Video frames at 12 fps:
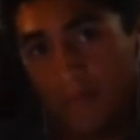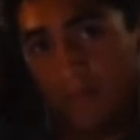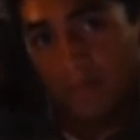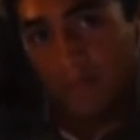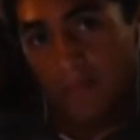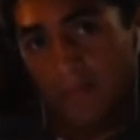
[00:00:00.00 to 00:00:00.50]

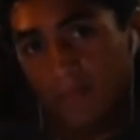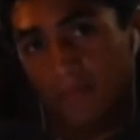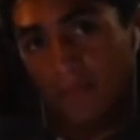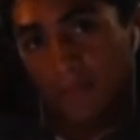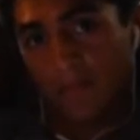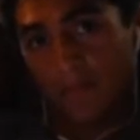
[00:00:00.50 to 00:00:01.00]
who won
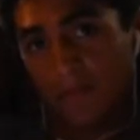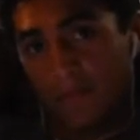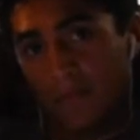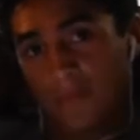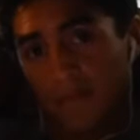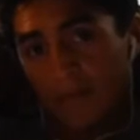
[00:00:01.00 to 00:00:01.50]
in
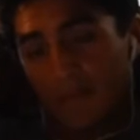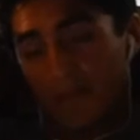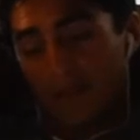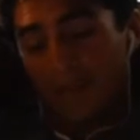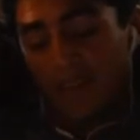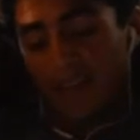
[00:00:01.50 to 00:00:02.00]
2K?
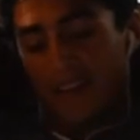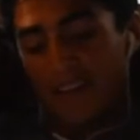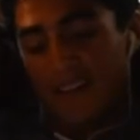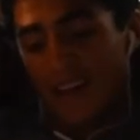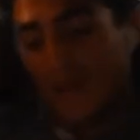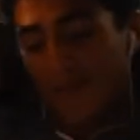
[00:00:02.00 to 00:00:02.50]

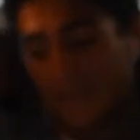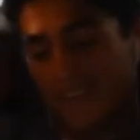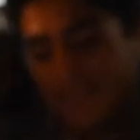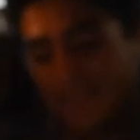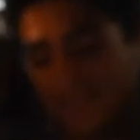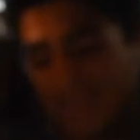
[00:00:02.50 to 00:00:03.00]
I
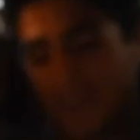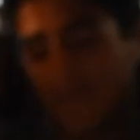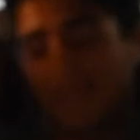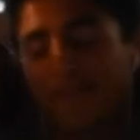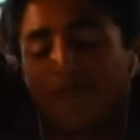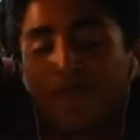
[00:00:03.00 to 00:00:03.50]
won.
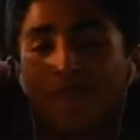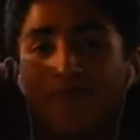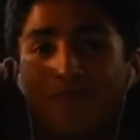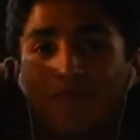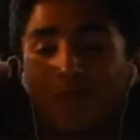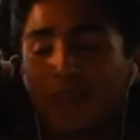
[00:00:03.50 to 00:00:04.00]

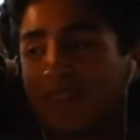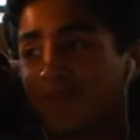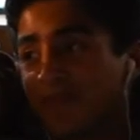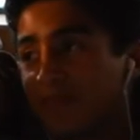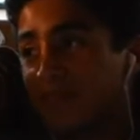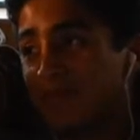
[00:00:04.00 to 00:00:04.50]
What
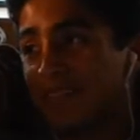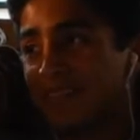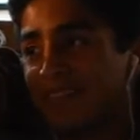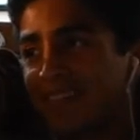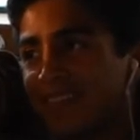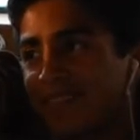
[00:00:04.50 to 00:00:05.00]
was it,
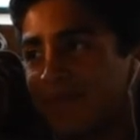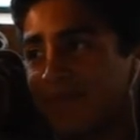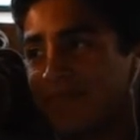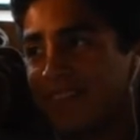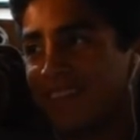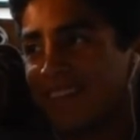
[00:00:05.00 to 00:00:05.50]
Buster? What
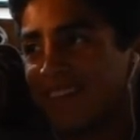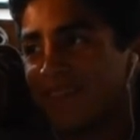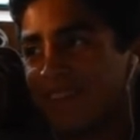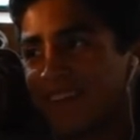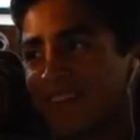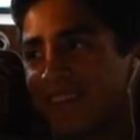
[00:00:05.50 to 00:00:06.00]
was the
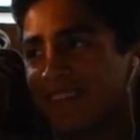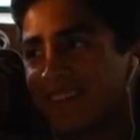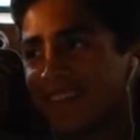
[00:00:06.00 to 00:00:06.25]
record?